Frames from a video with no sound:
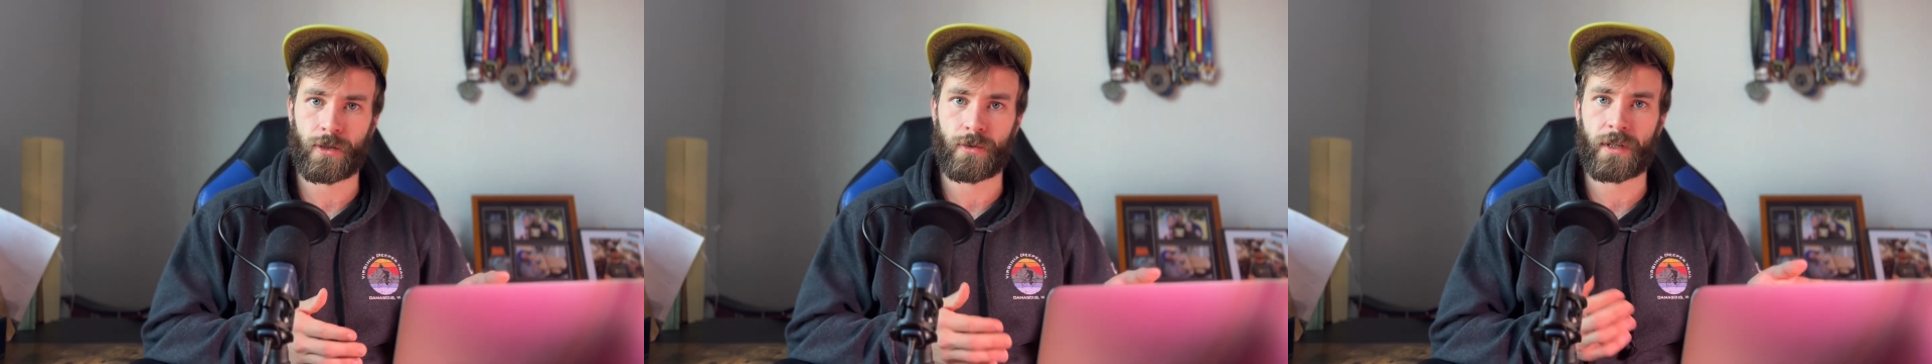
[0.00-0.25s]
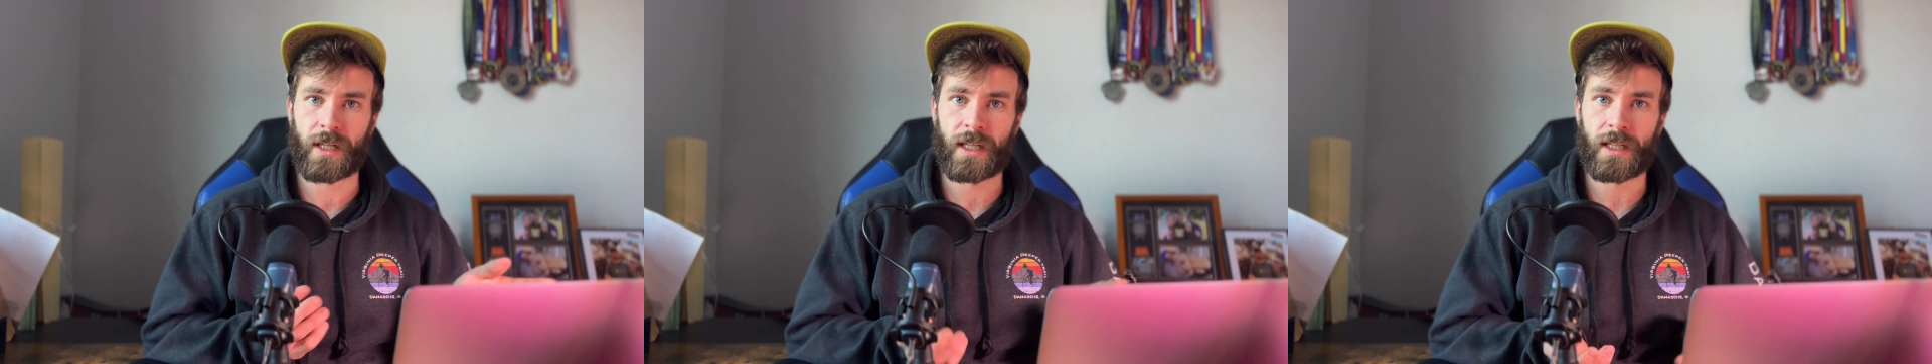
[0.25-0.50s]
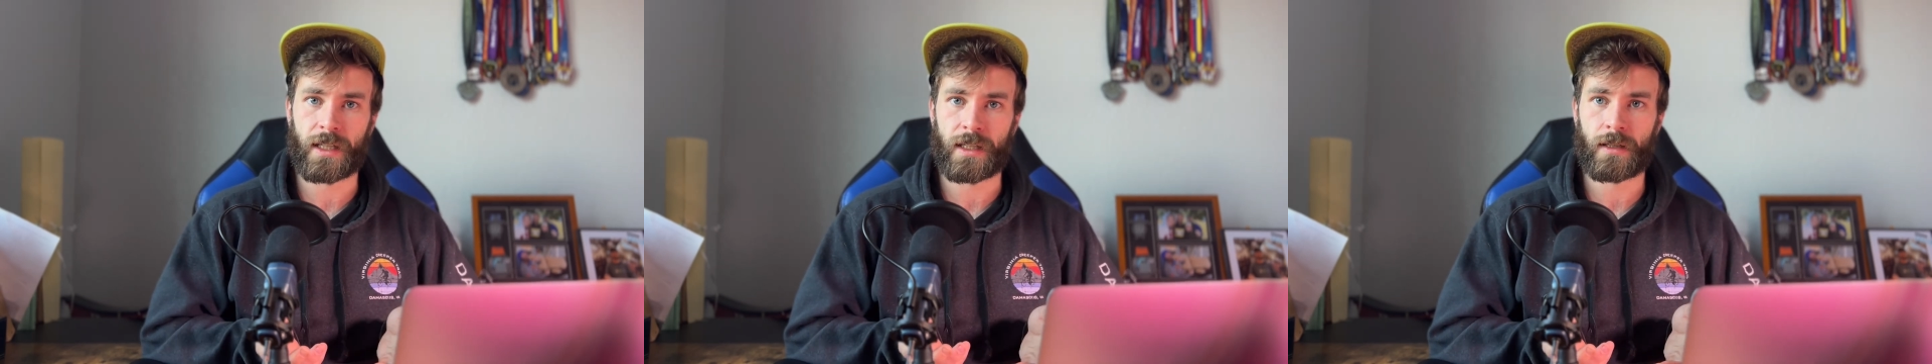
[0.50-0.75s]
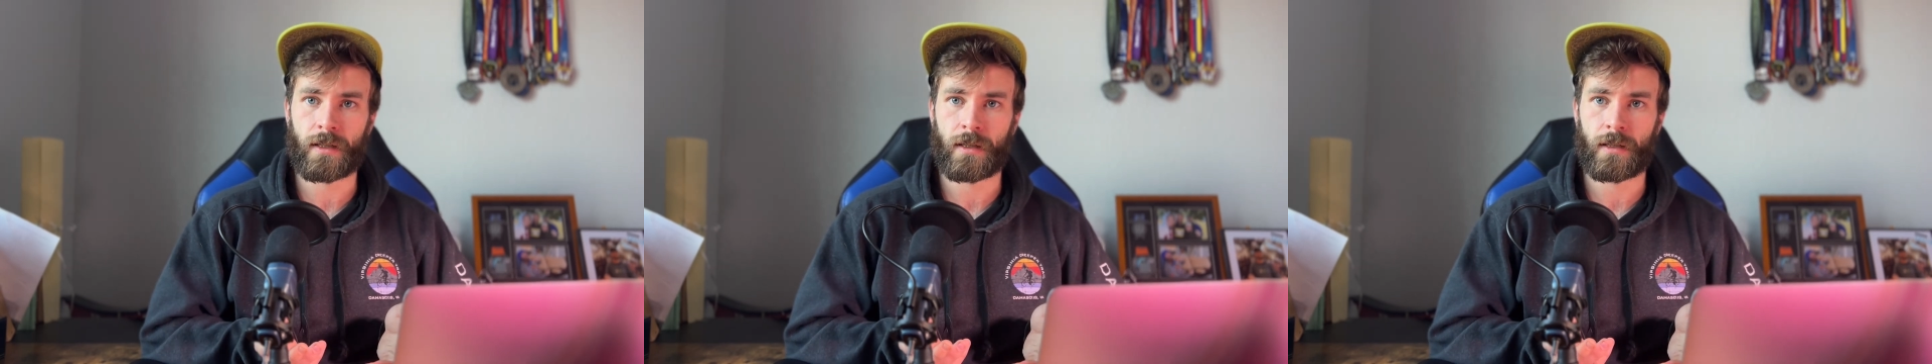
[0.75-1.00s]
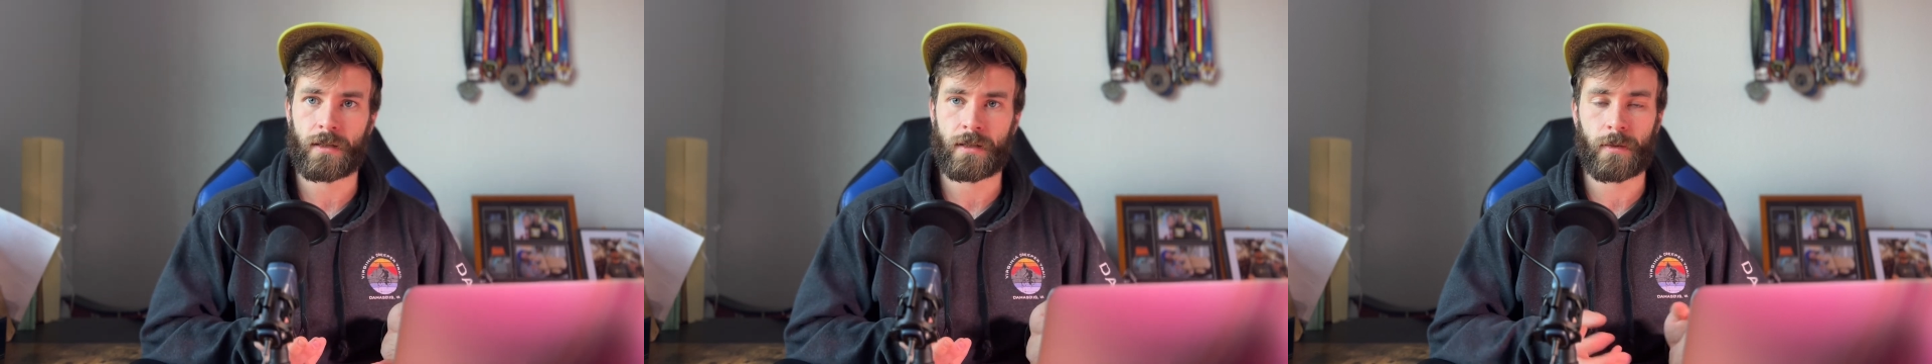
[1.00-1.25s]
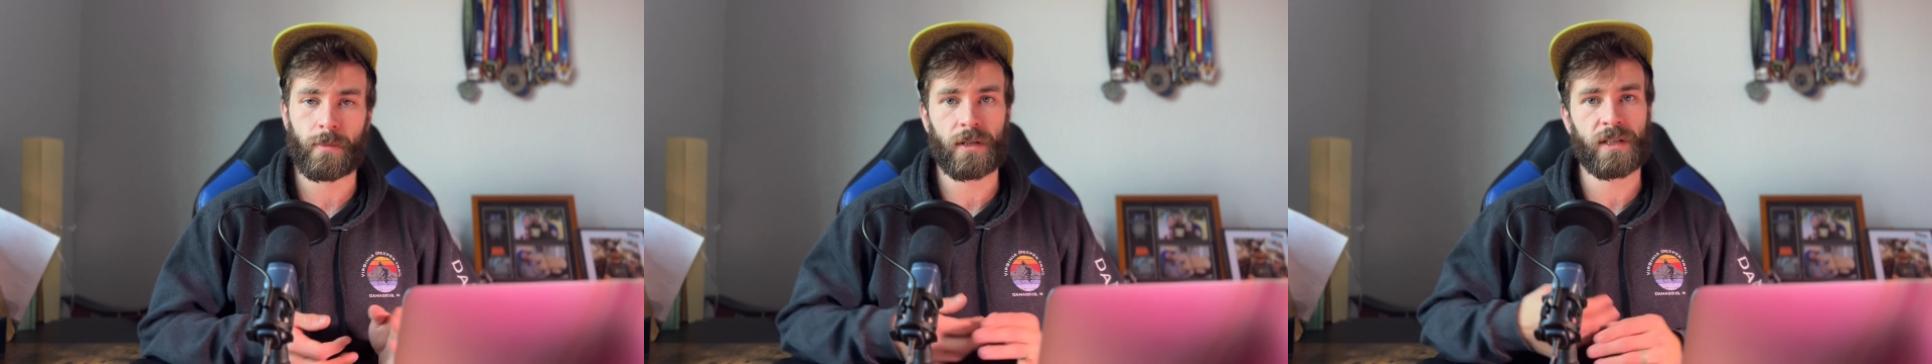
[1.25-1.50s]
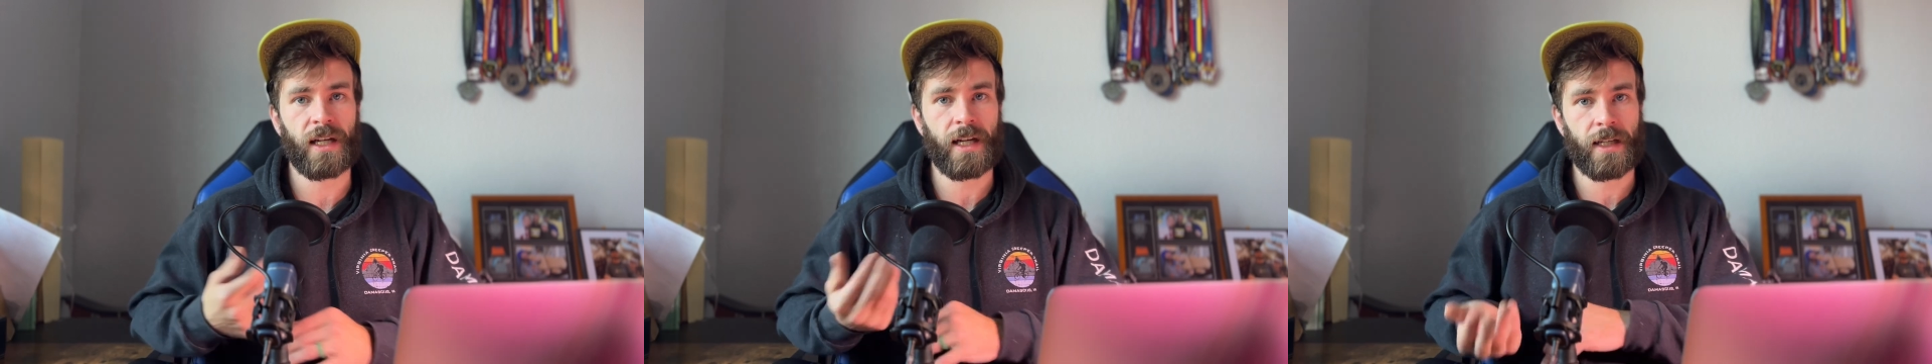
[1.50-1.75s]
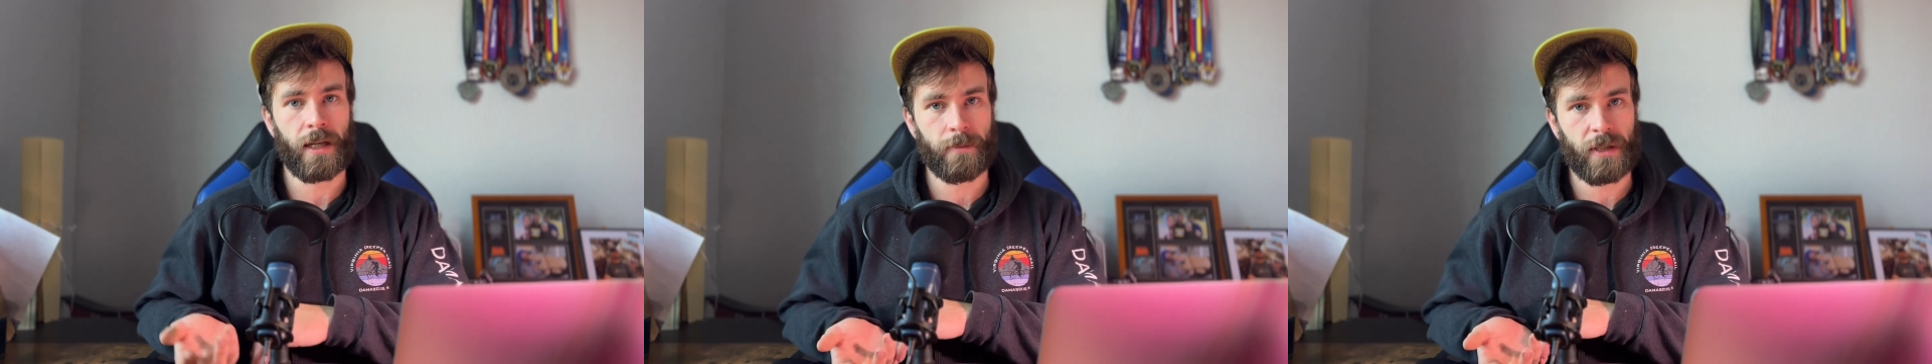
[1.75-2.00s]
need to build the
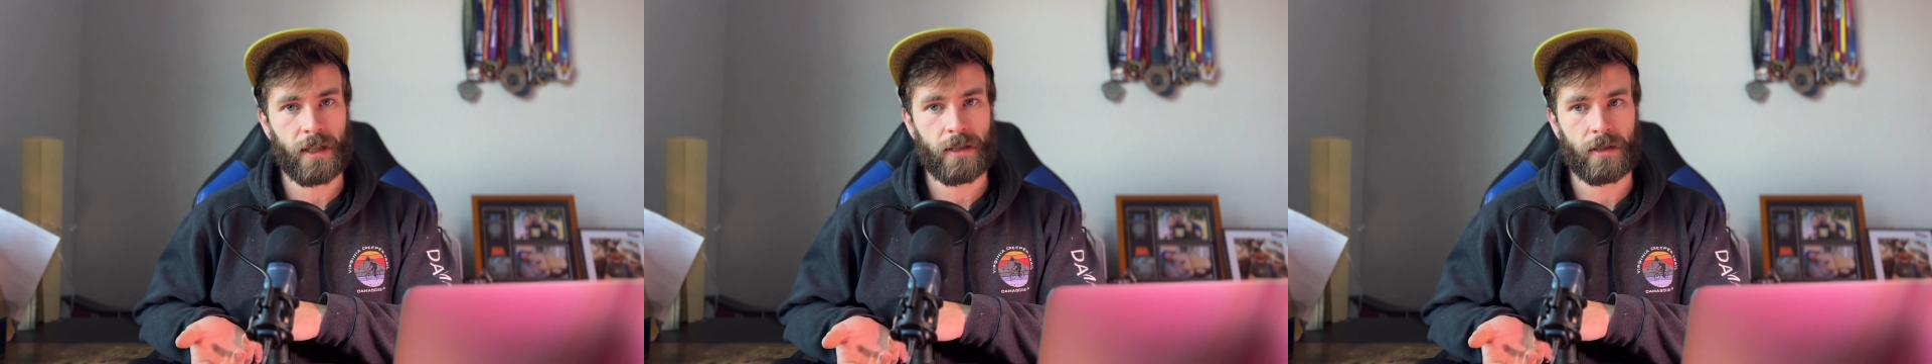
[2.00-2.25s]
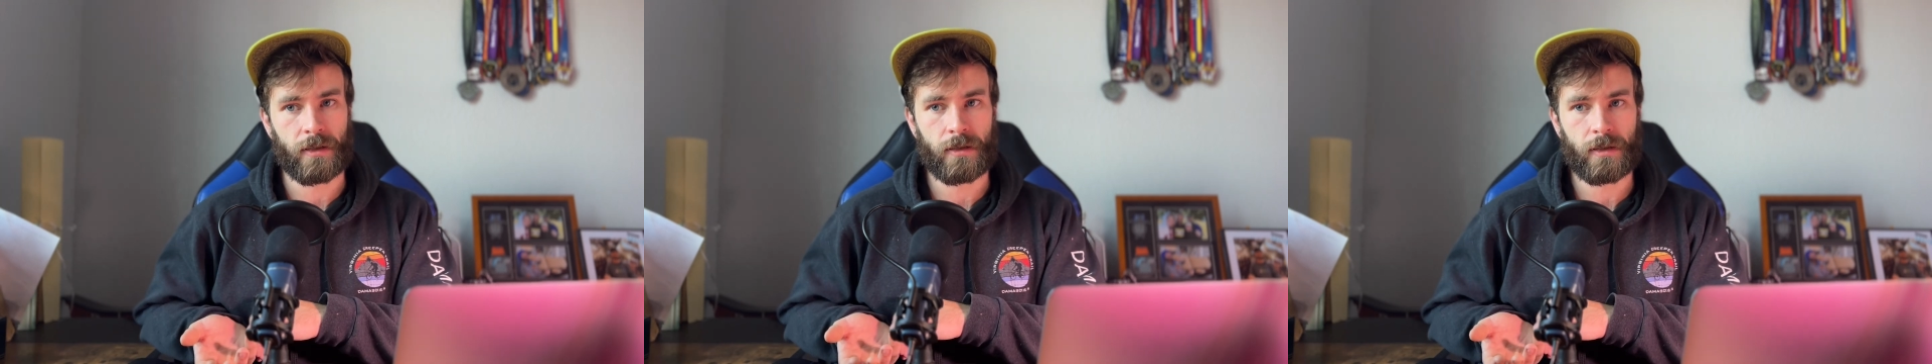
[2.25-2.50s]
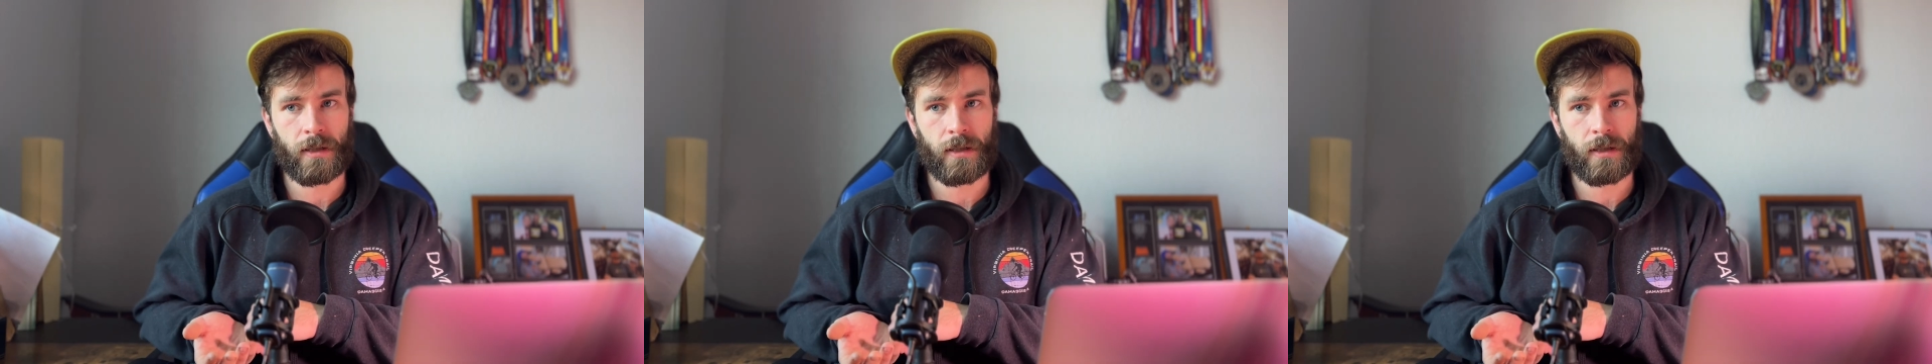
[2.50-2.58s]
adaptations.